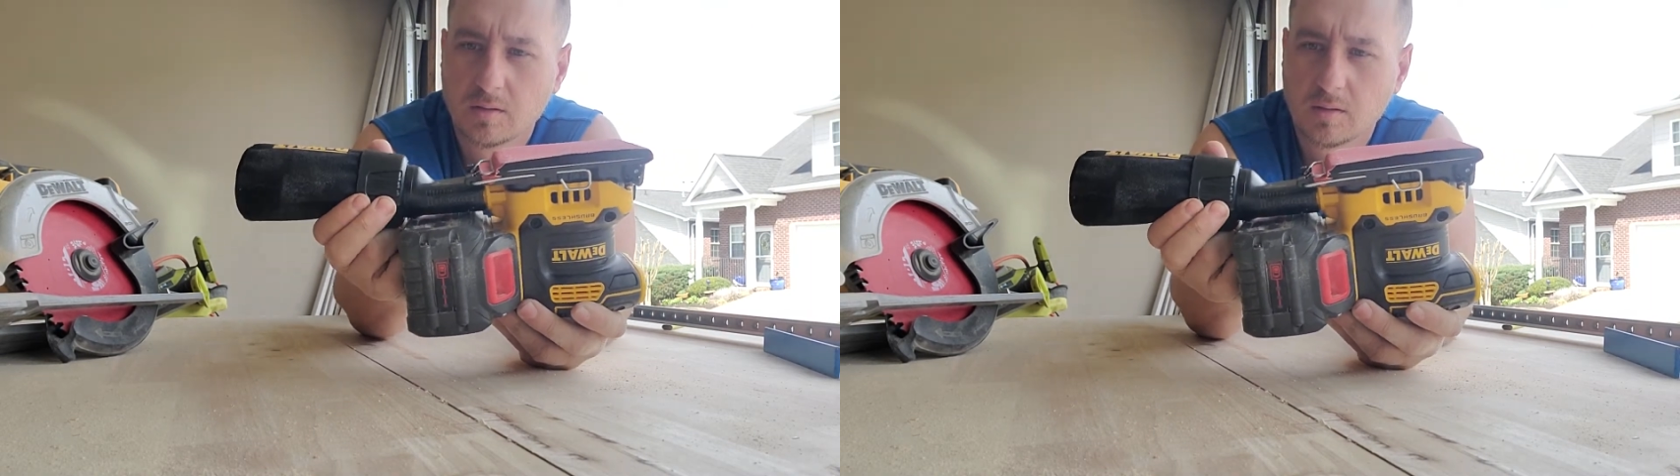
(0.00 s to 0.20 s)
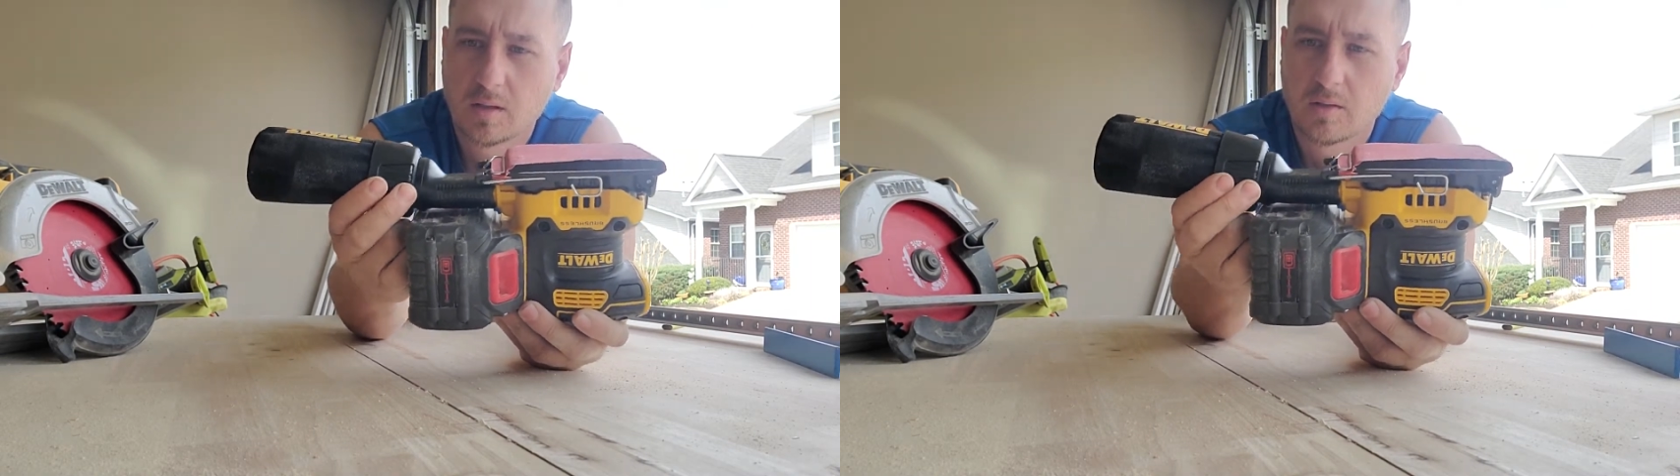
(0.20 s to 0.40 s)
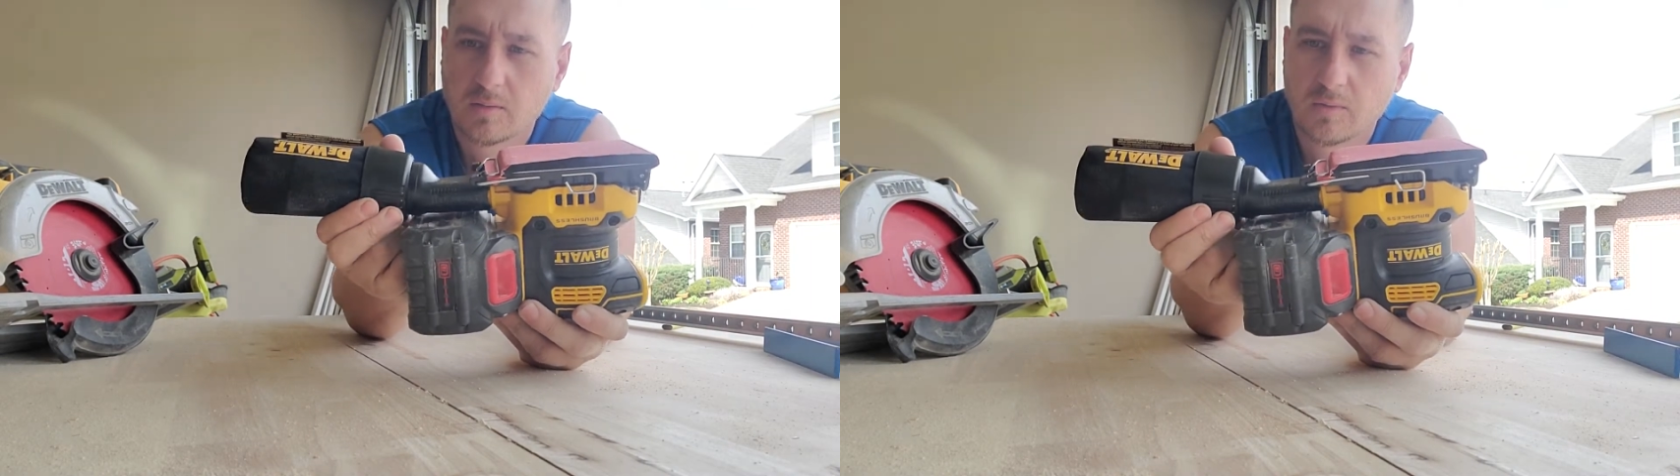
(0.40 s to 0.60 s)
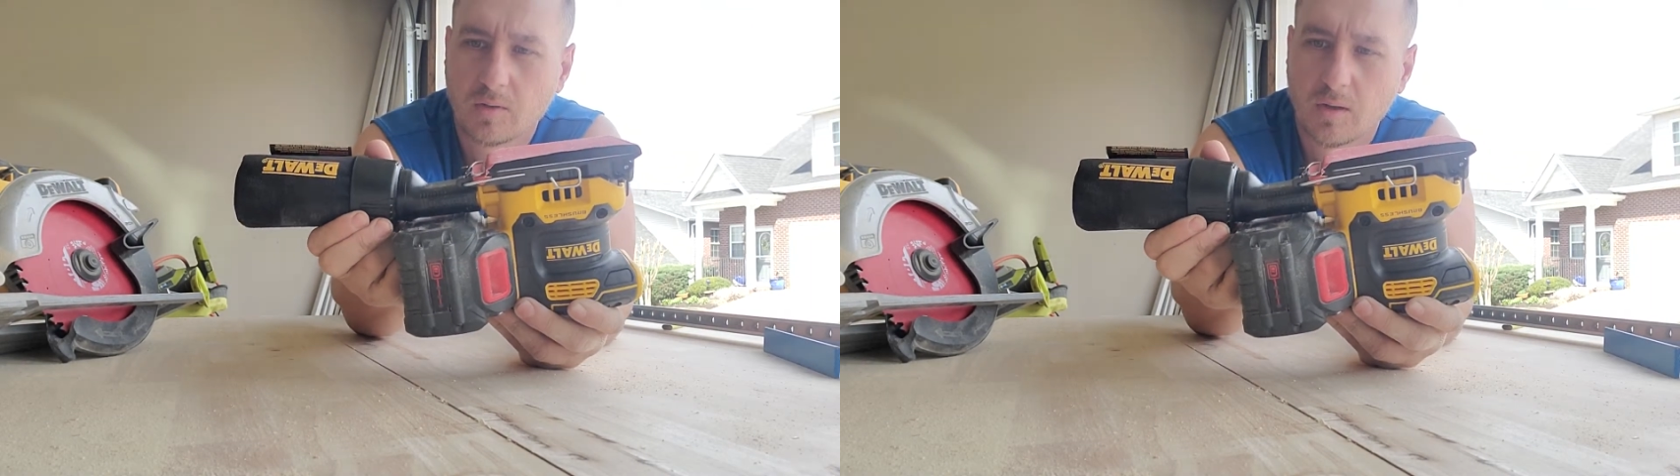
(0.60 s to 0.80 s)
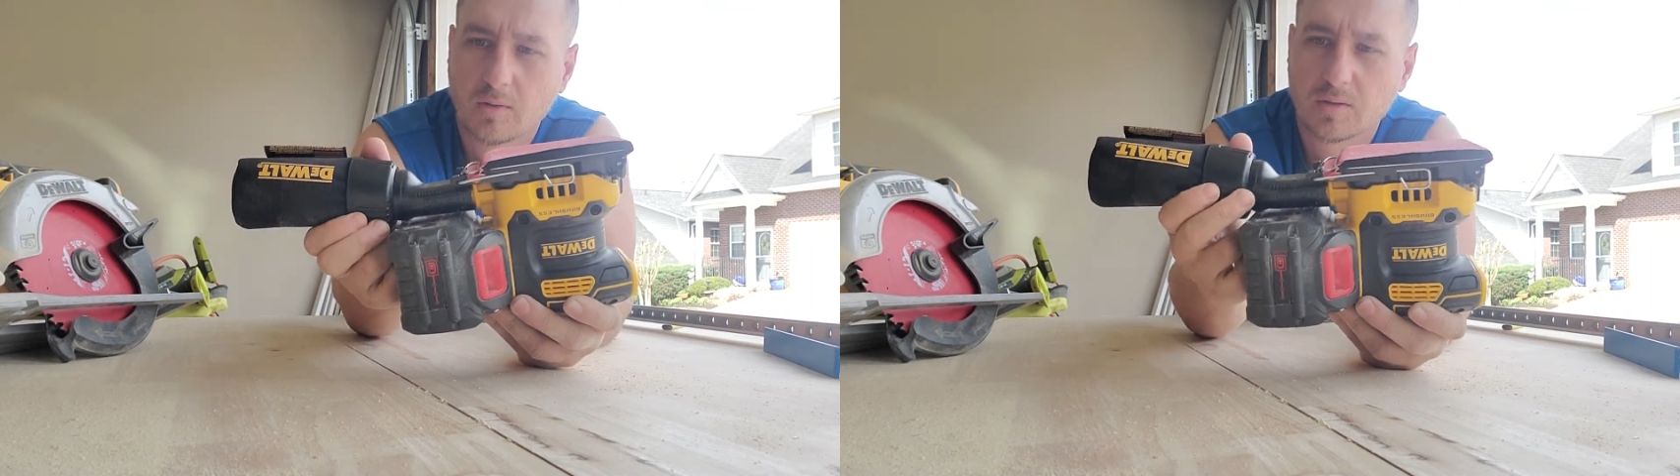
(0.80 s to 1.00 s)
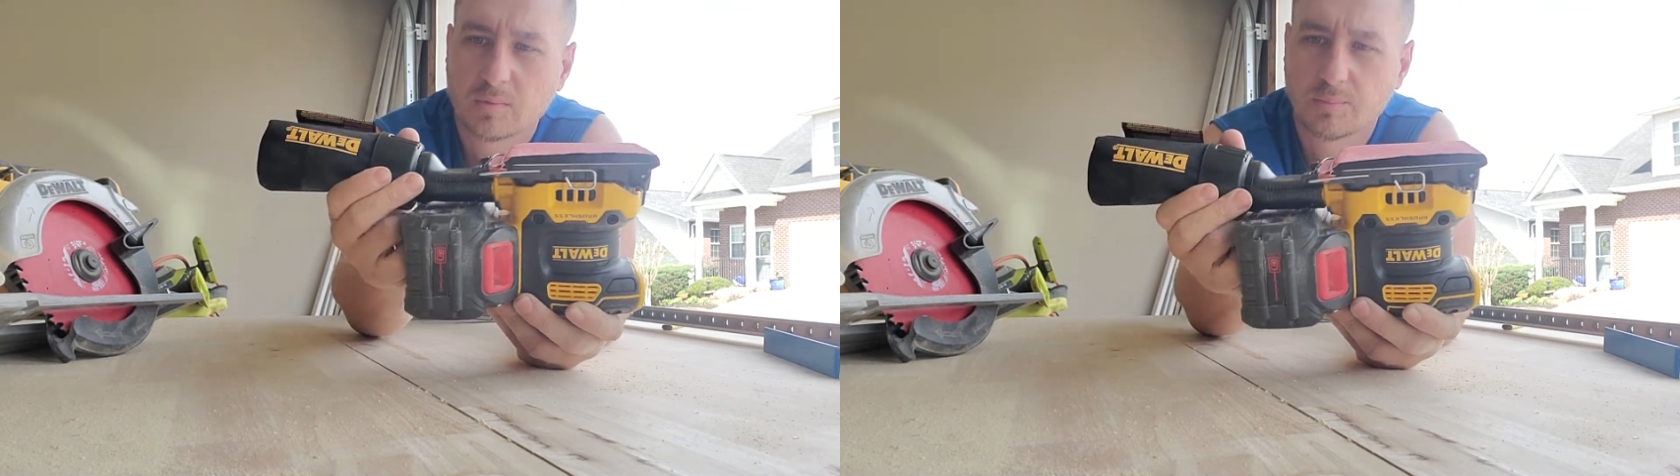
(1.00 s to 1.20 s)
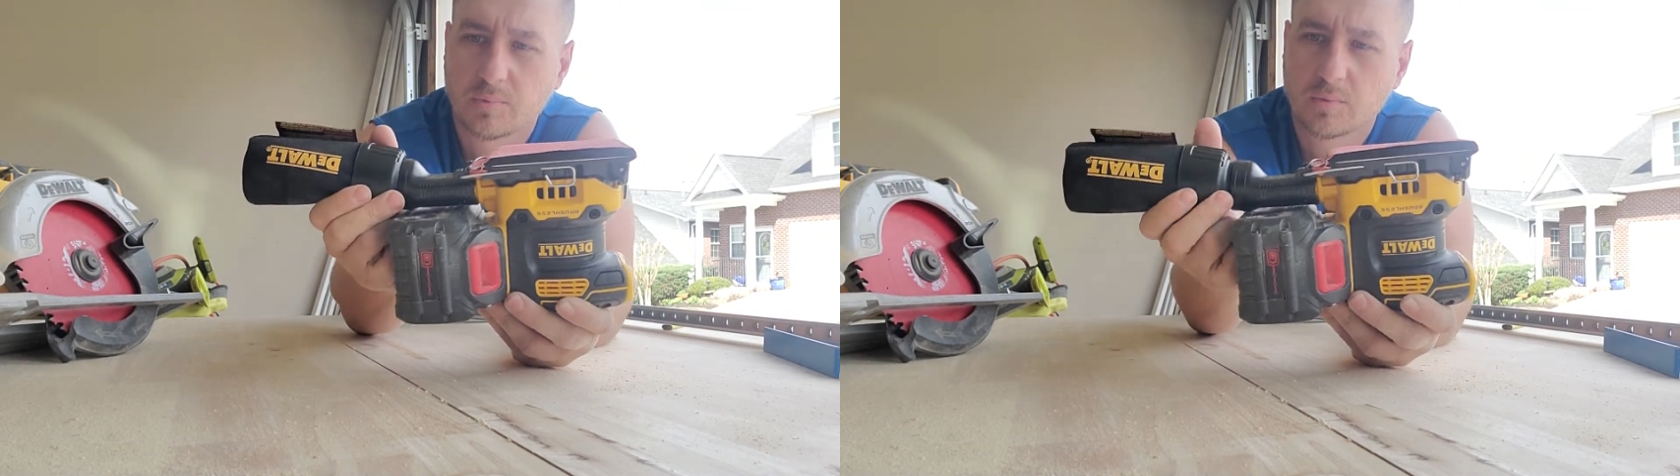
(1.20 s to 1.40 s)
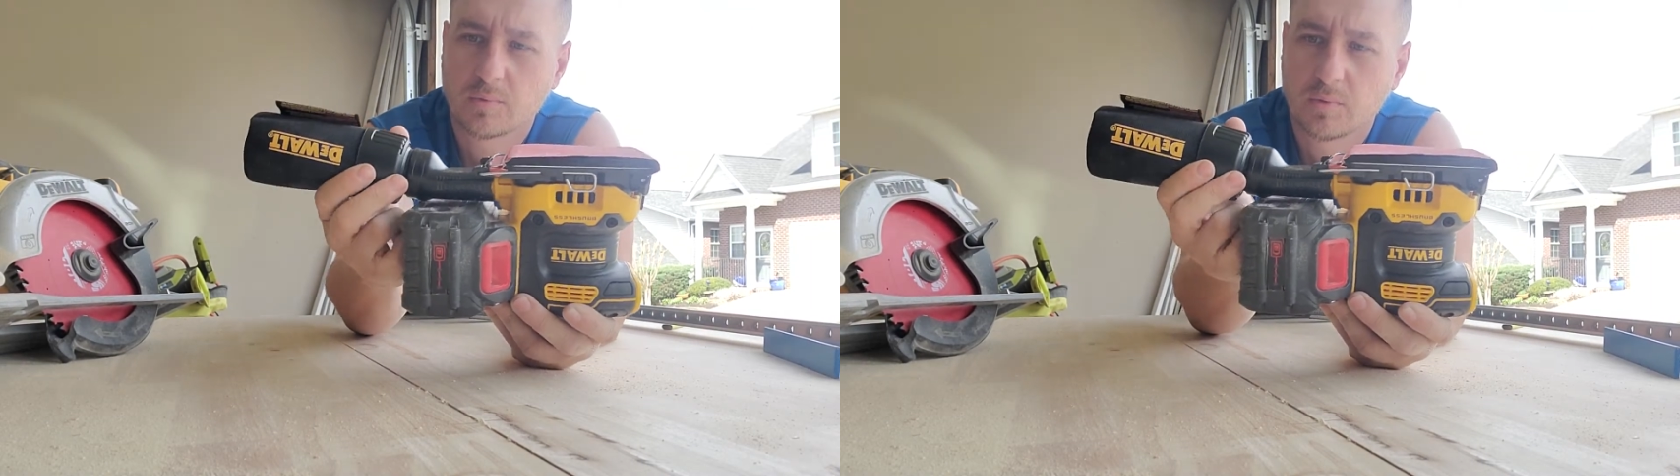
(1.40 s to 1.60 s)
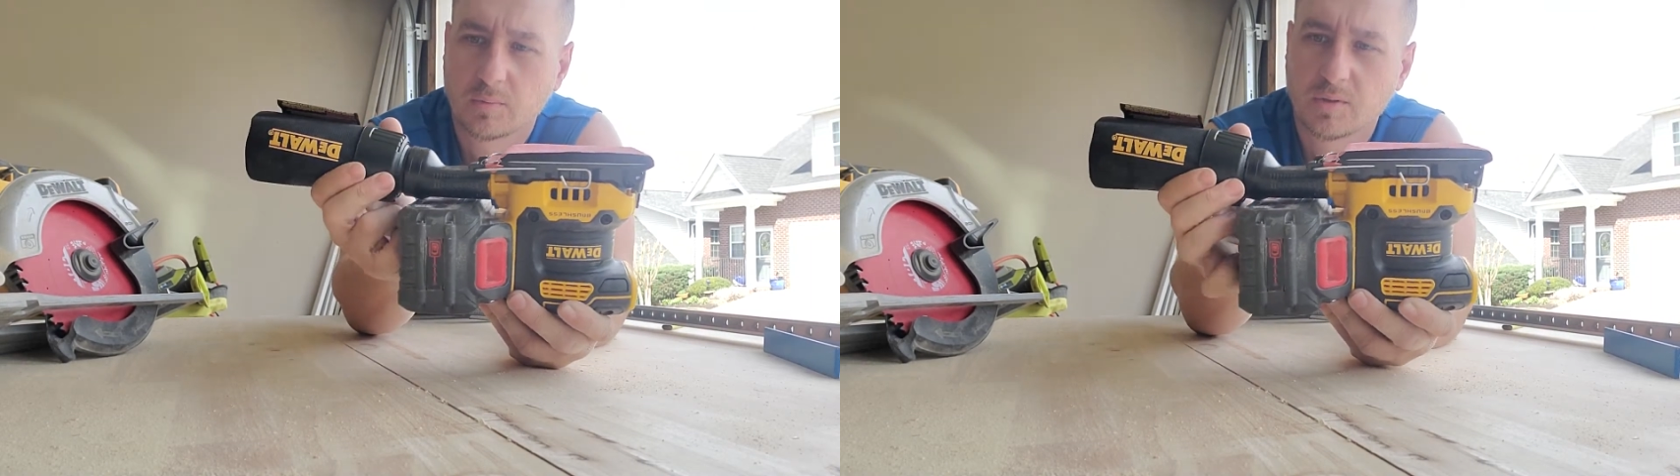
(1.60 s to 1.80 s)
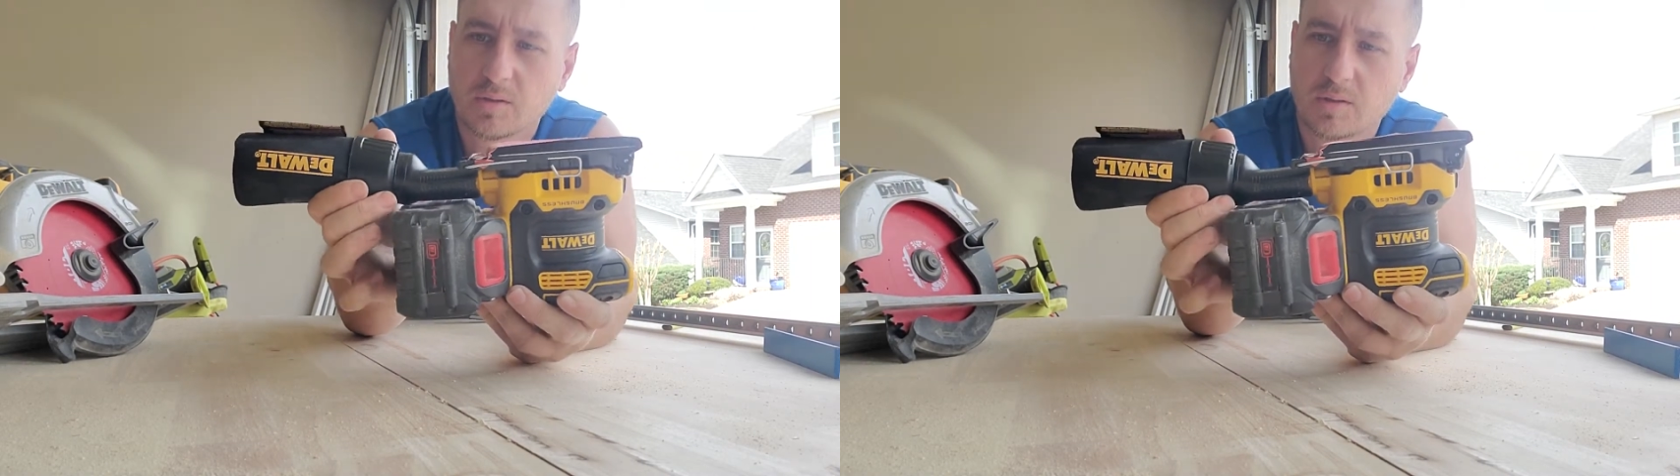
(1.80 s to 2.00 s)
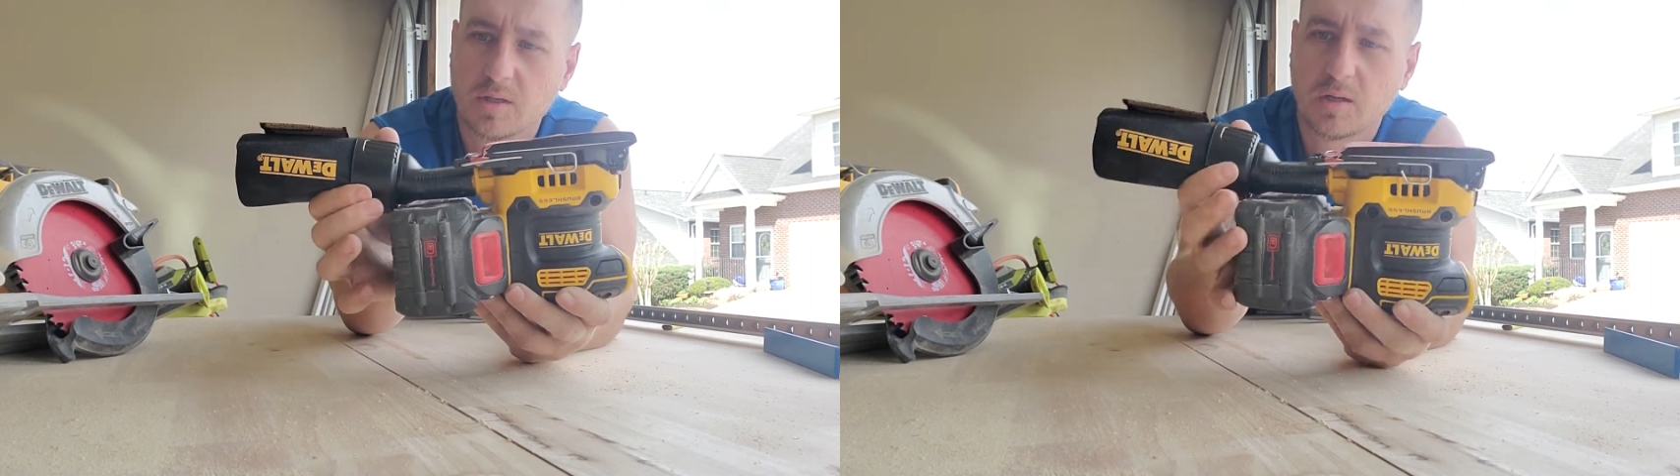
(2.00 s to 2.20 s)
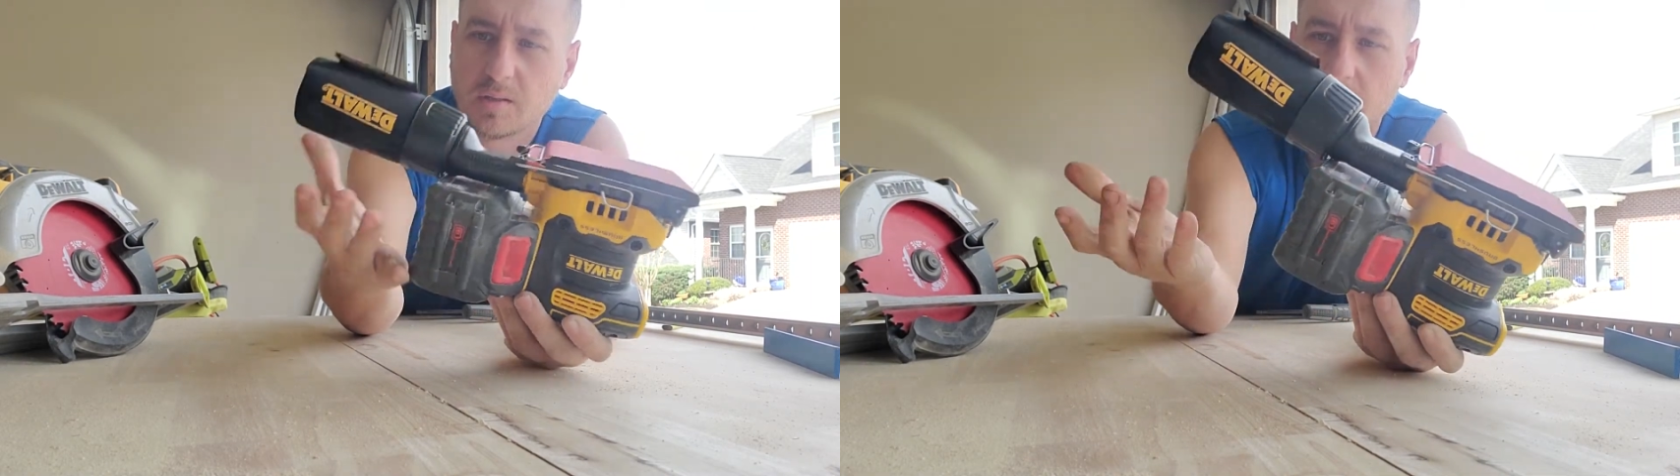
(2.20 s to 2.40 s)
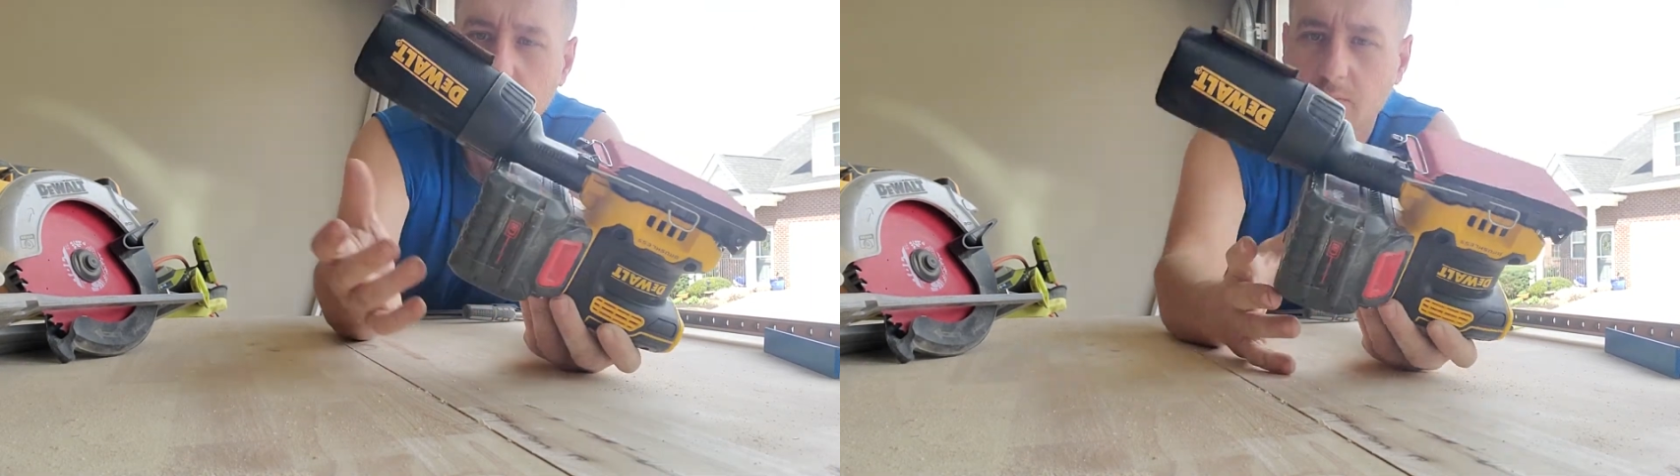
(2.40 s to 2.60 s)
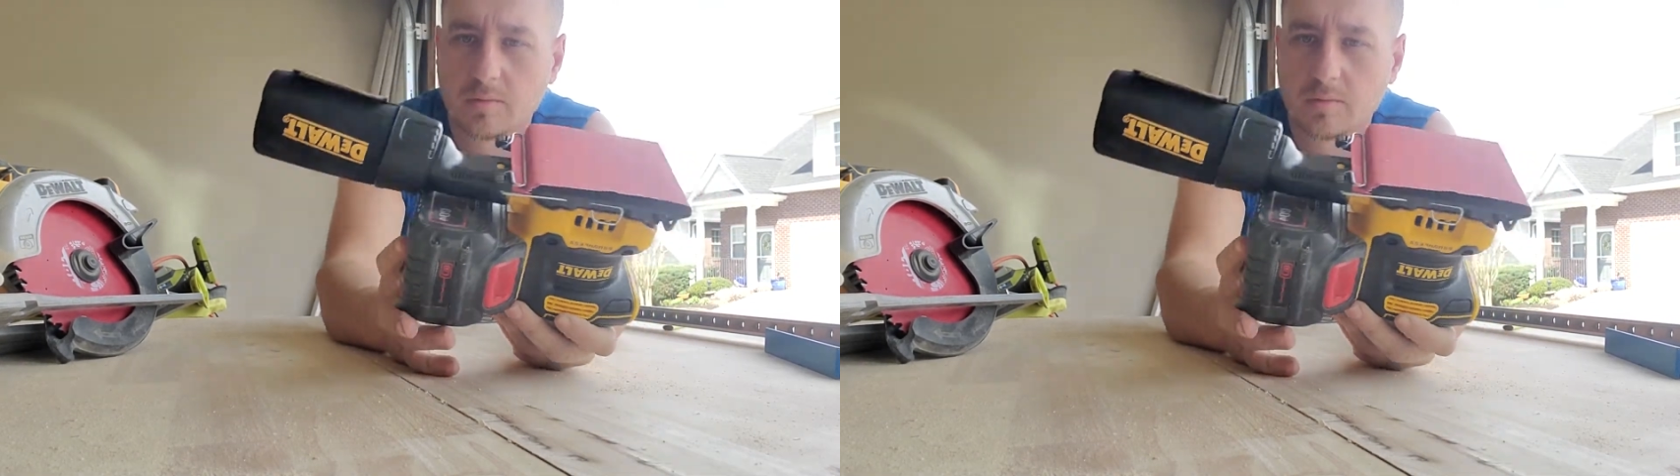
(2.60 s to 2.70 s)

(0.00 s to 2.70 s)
I don't even know how it's on there.